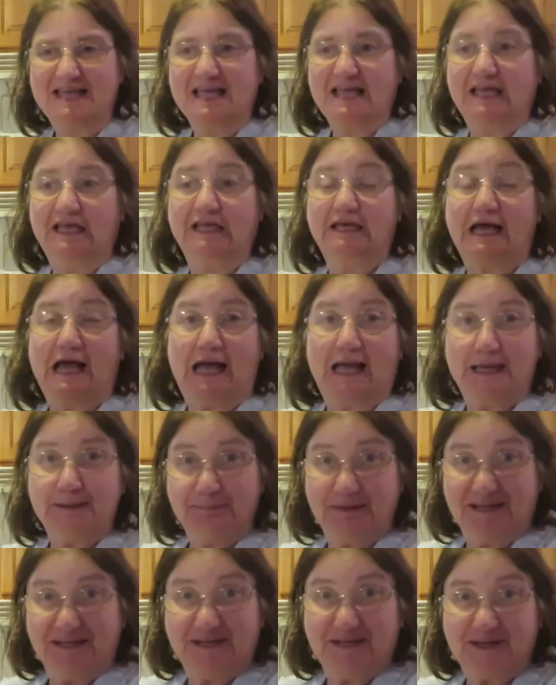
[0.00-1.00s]
and
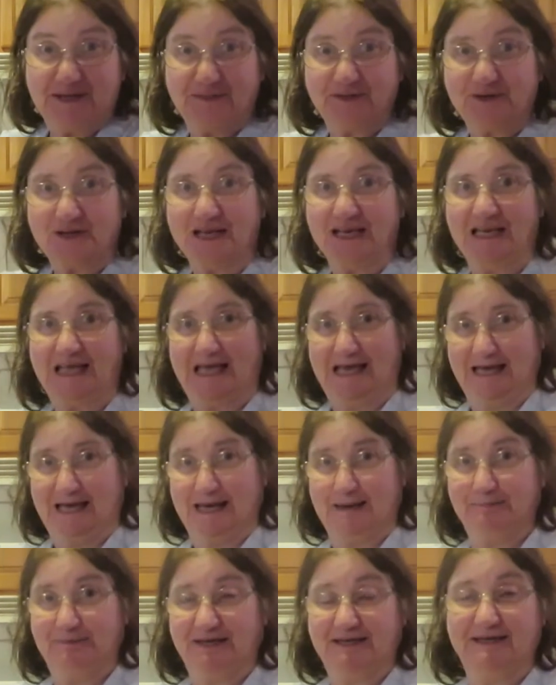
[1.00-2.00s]
I'm in another
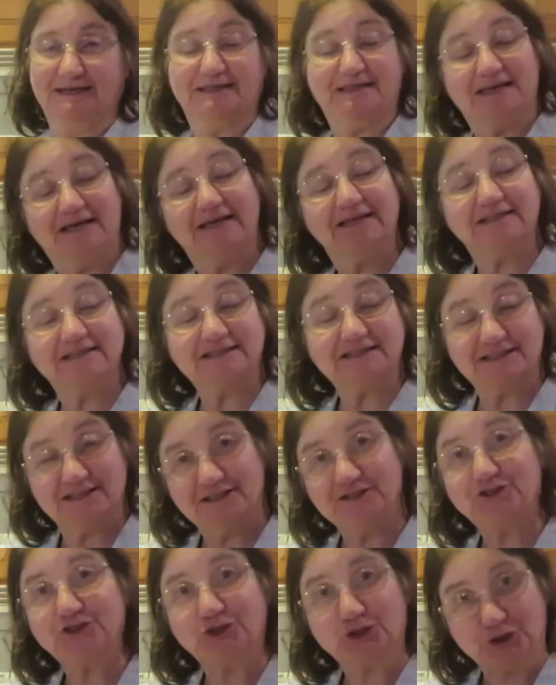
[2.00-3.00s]
collab. Yes,
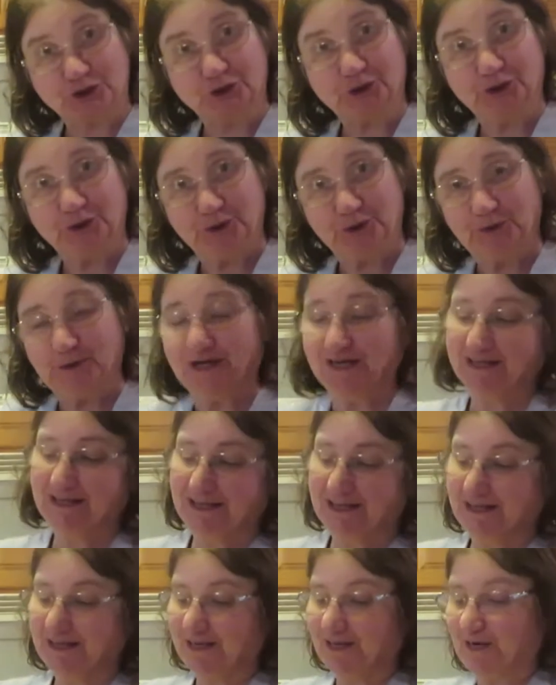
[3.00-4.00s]
it's true.
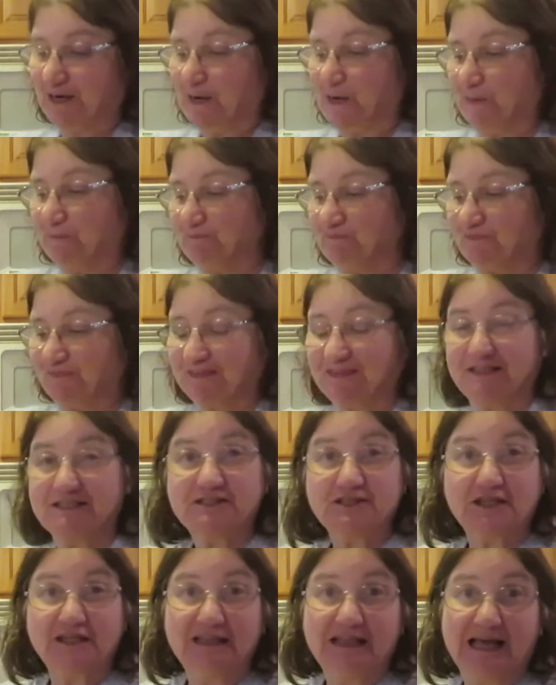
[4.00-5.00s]

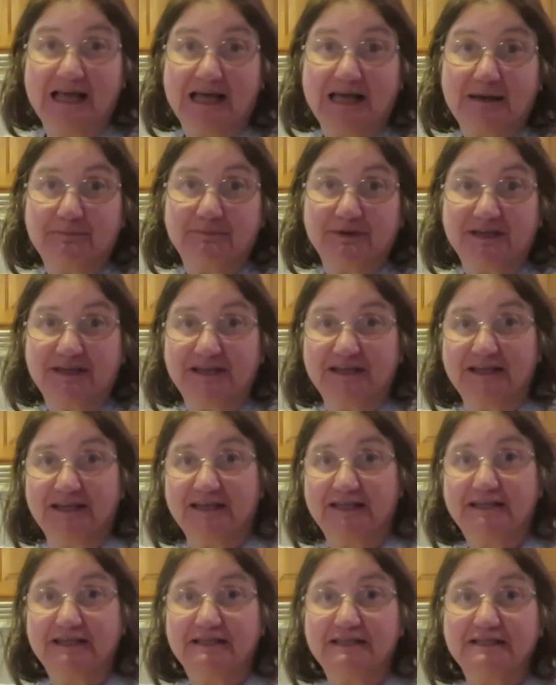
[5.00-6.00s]
This collab
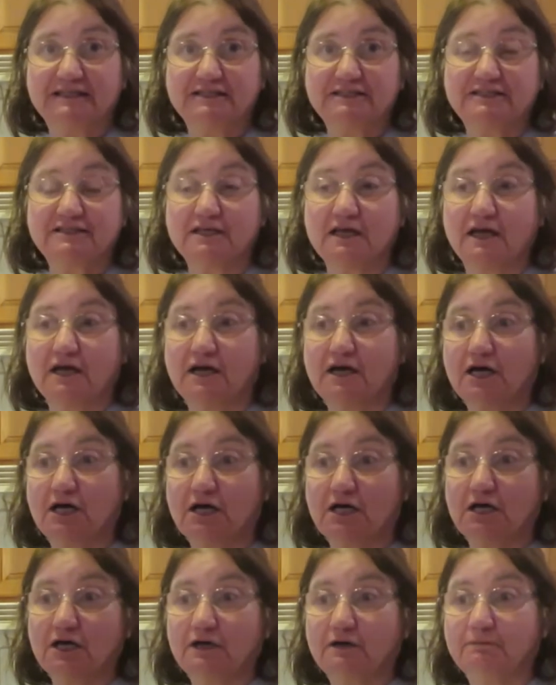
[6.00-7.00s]
is
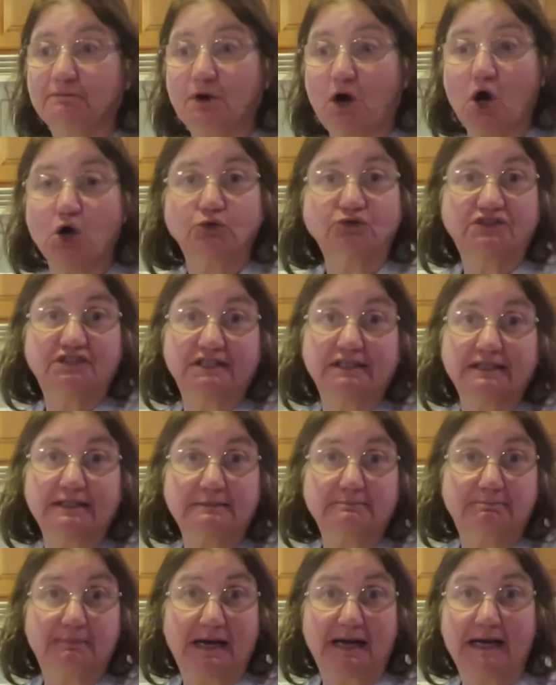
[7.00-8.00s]

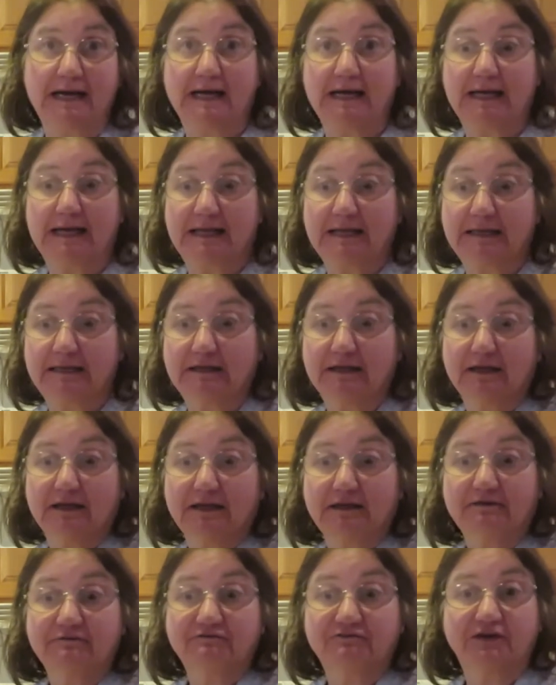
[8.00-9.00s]
hosted by
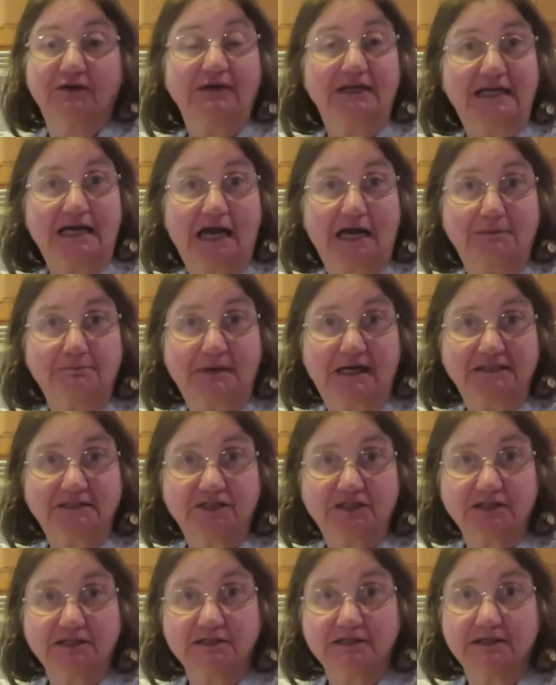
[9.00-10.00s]
Fairy
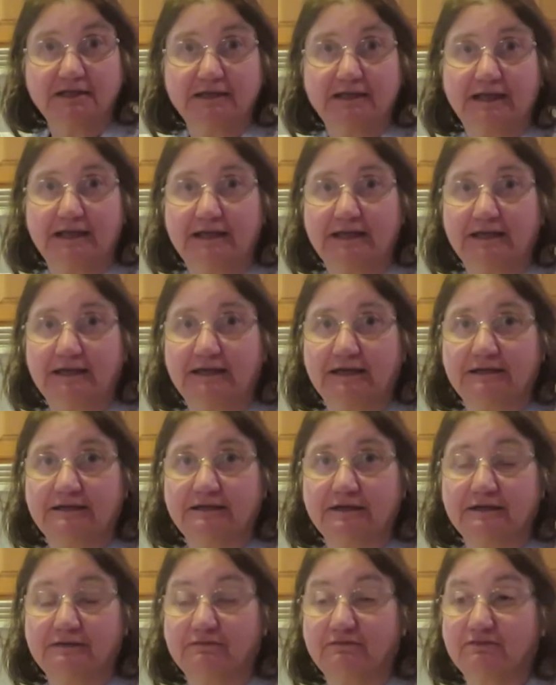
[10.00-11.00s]
Godmonster,
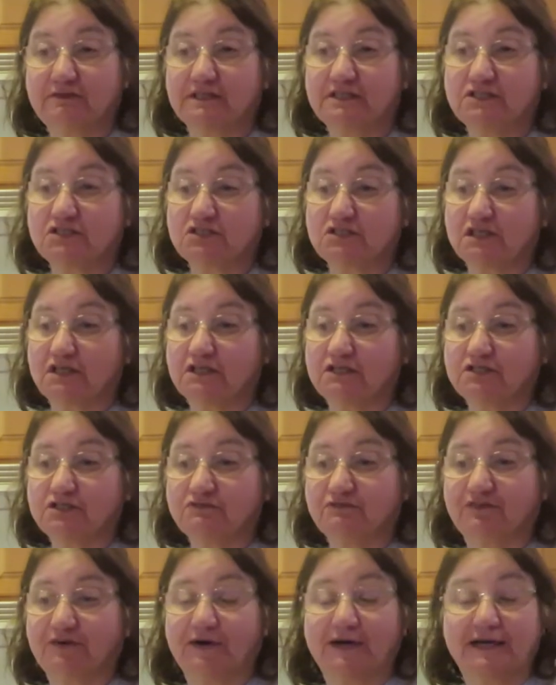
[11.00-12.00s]
and this
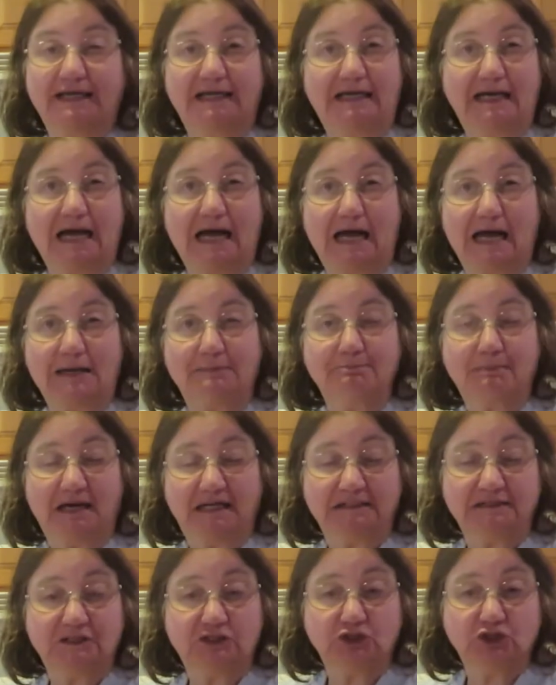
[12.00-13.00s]
is Fairy
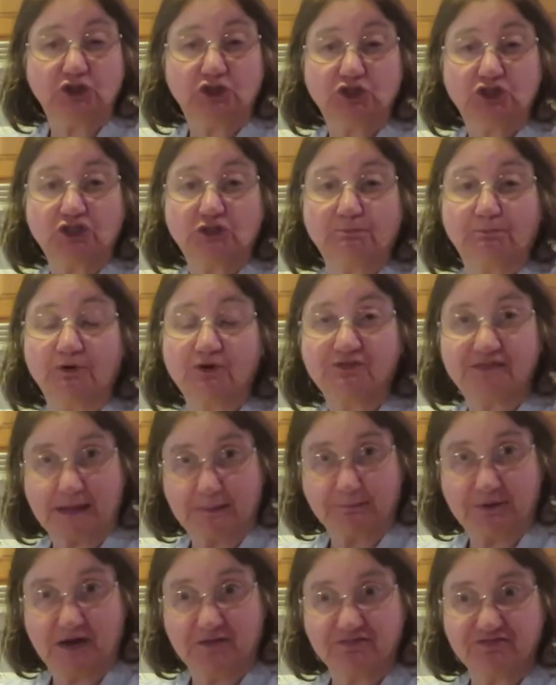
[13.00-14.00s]
Godmonster's birthday
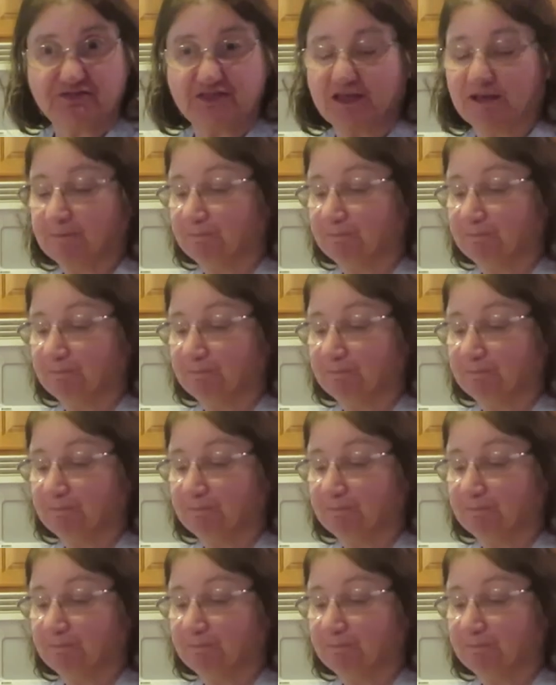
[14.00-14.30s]
month.